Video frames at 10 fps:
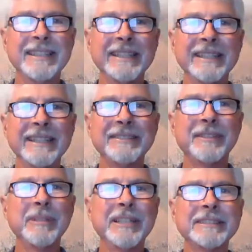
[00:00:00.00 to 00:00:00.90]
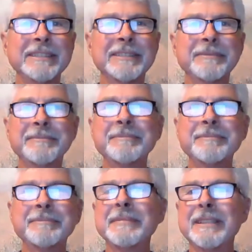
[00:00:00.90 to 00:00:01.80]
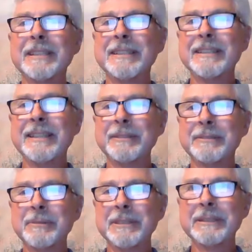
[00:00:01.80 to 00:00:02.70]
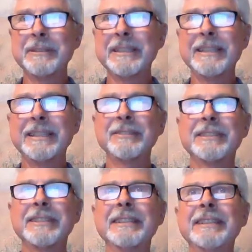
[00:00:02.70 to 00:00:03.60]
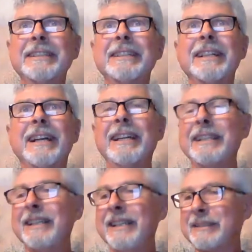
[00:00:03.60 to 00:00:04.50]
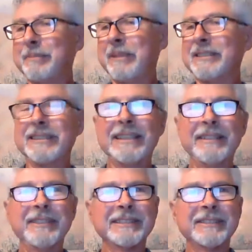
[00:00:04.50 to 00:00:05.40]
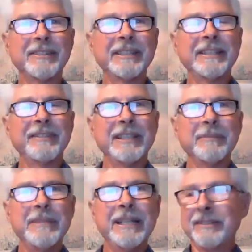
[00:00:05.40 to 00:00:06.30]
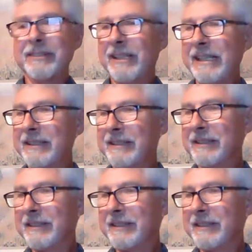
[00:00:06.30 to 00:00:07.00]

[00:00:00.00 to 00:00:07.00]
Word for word: Thank you very much that was really, really interesting. I, I especially love the story of the mountain lake.